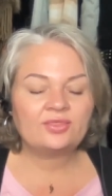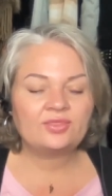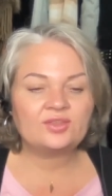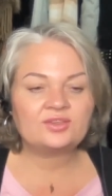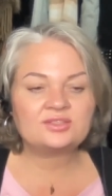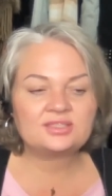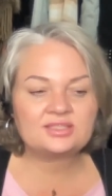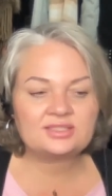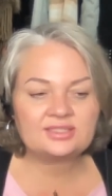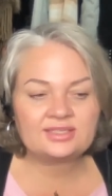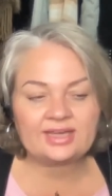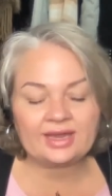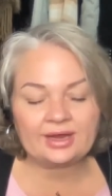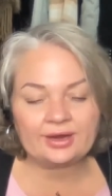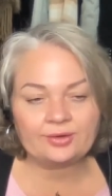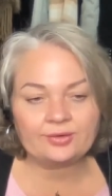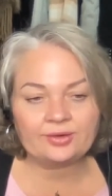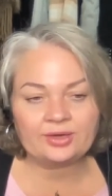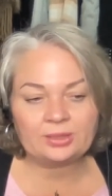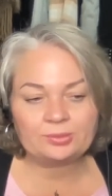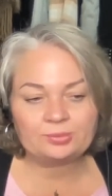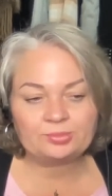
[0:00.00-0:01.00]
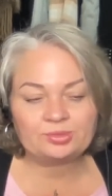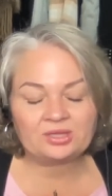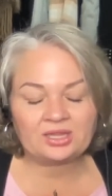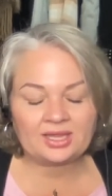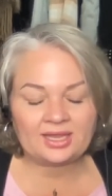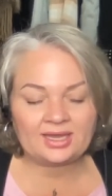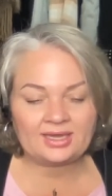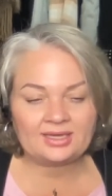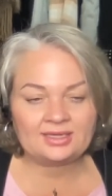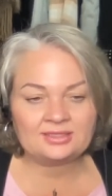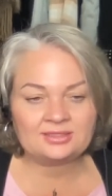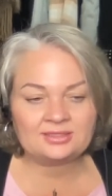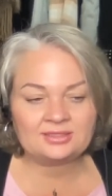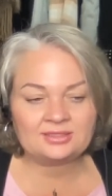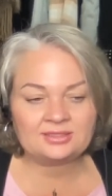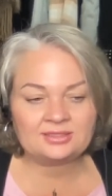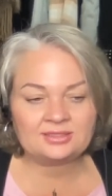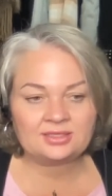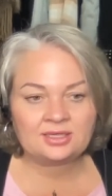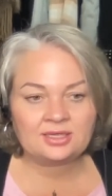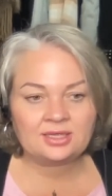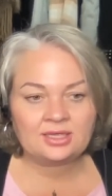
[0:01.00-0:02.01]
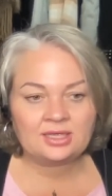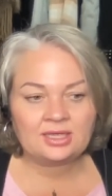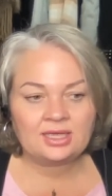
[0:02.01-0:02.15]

the scary place